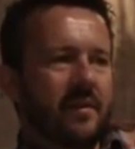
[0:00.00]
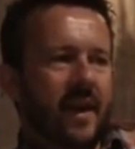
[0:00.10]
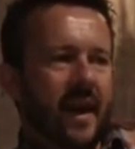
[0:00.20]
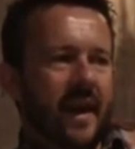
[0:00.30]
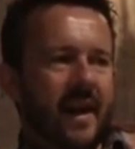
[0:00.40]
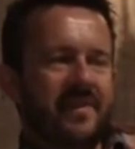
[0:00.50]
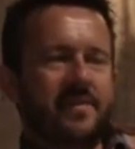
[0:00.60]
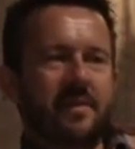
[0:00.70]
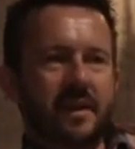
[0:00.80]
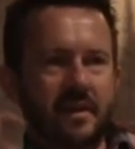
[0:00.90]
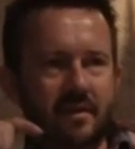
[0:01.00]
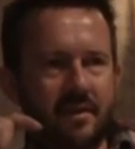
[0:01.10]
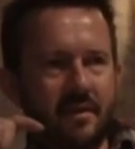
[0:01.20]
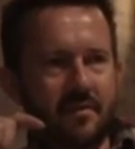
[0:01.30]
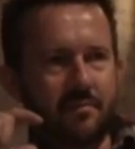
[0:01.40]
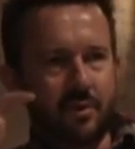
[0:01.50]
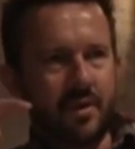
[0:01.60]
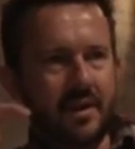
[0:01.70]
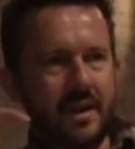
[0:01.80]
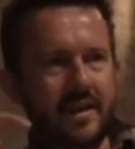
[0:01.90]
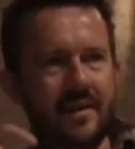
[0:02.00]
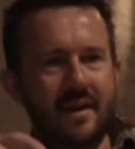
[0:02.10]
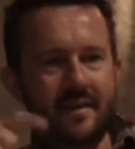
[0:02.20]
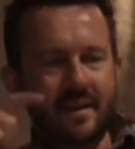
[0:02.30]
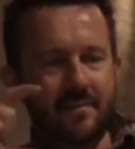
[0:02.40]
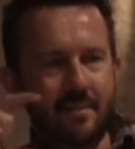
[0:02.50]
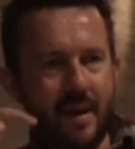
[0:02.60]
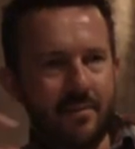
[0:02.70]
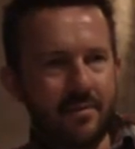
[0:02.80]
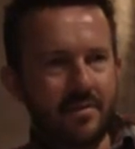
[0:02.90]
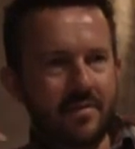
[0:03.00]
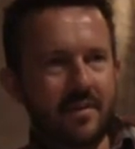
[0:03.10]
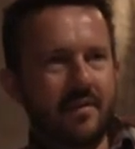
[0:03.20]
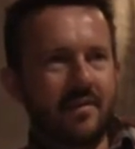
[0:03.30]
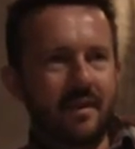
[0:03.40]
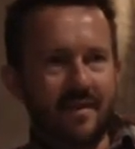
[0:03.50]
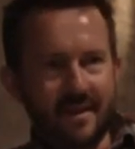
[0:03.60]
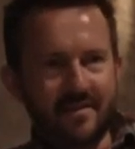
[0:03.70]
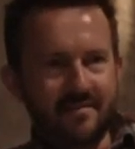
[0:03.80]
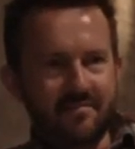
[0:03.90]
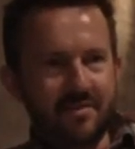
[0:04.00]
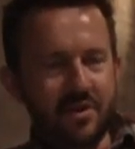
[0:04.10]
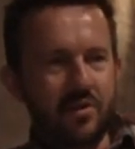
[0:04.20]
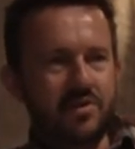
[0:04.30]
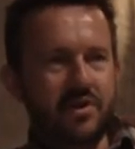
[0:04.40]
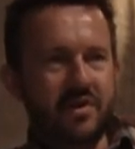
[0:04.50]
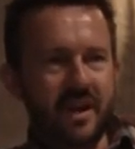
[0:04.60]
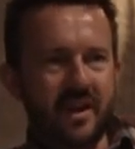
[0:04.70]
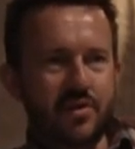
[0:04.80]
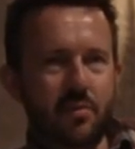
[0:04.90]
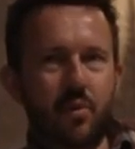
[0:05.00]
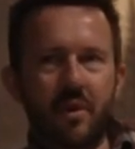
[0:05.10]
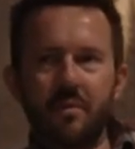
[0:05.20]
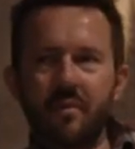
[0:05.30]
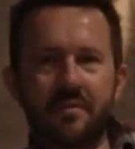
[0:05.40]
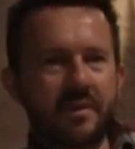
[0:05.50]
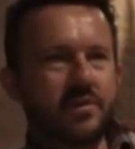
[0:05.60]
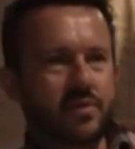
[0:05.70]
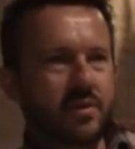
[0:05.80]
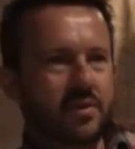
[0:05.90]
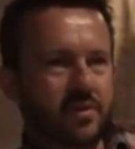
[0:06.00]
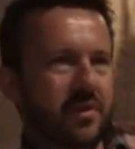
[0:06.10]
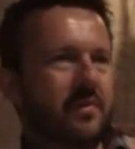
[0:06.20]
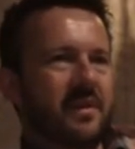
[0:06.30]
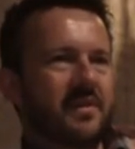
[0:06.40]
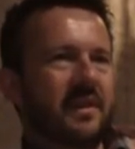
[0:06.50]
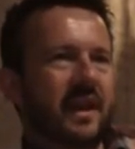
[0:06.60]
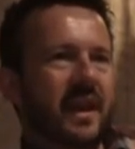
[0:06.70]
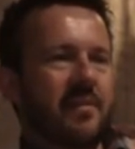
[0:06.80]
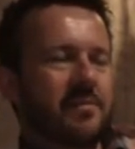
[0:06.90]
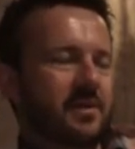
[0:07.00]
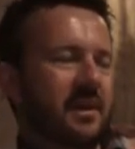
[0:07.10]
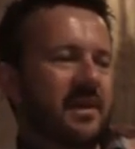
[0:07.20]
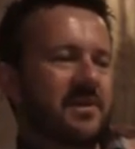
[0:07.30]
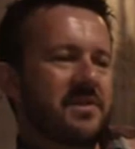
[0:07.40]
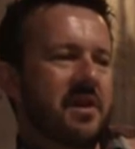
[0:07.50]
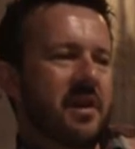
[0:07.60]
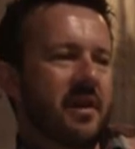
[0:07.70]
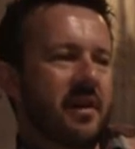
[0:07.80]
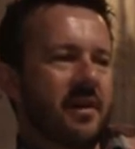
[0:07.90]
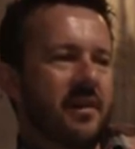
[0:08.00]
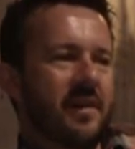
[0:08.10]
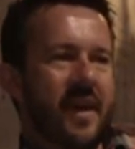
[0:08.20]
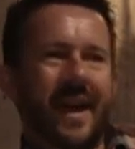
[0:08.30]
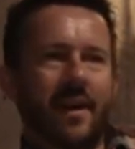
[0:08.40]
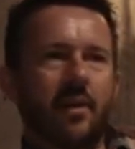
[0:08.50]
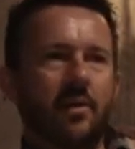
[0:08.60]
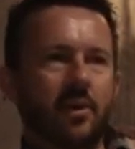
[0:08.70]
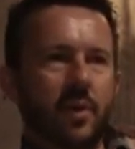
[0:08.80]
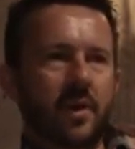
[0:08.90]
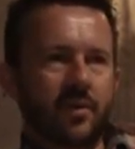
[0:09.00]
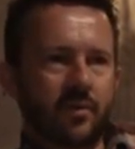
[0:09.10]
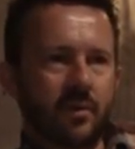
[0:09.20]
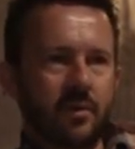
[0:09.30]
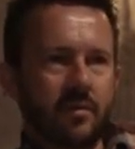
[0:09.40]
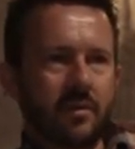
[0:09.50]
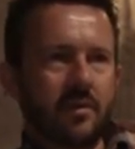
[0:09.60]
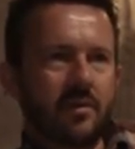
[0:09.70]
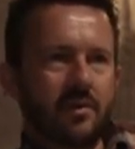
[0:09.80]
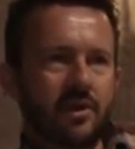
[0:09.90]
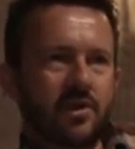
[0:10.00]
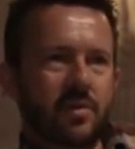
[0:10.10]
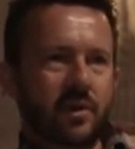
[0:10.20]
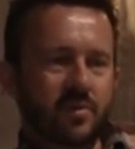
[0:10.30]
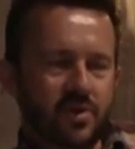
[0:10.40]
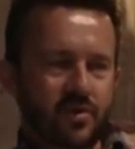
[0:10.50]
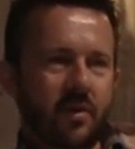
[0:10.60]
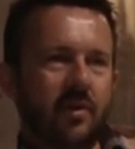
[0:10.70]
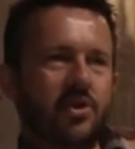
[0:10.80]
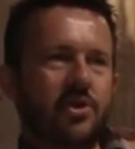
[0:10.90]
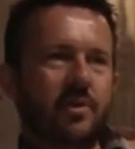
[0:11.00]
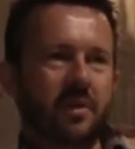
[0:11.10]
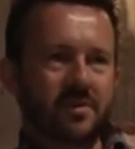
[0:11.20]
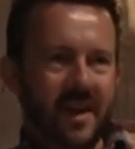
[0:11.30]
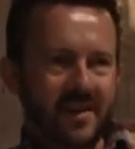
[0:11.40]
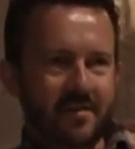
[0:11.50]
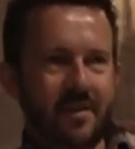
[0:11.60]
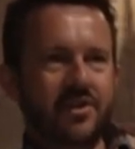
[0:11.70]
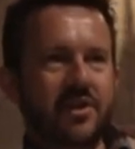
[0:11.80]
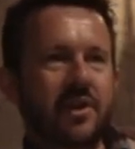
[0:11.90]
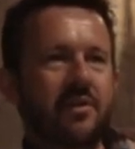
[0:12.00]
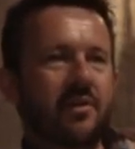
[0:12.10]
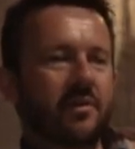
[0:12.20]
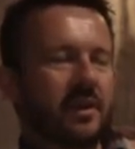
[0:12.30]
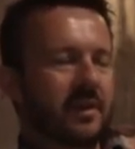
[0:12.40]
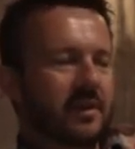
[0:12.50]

that has to be brought in and then peppered and then sort of take it to a point where it feels real throughout the rest of the game, so that it's not that all the way through. She just becomes stronger. She becomes the action adventure hero.